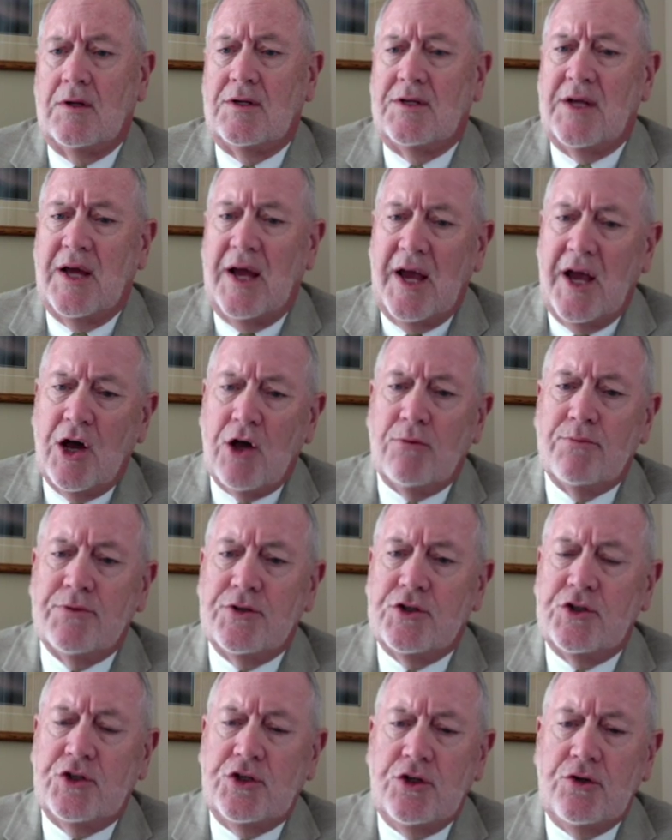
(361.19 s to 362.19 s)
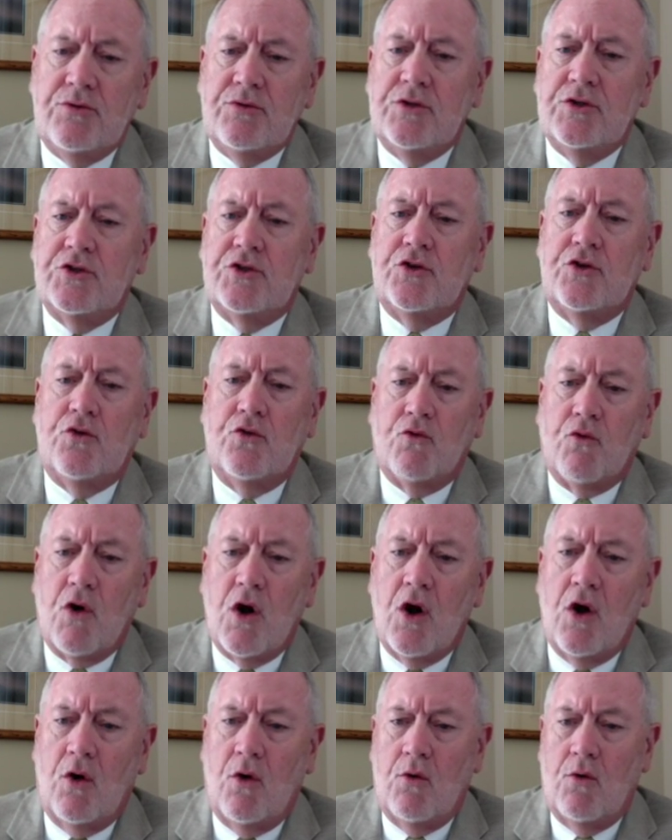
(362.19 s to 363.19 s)
To help students
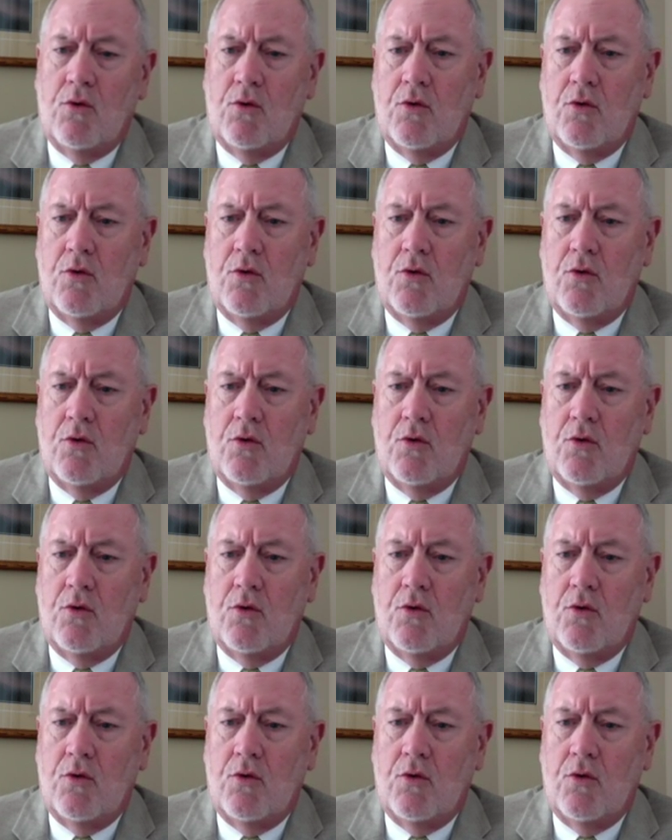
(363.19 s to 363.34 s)
grow.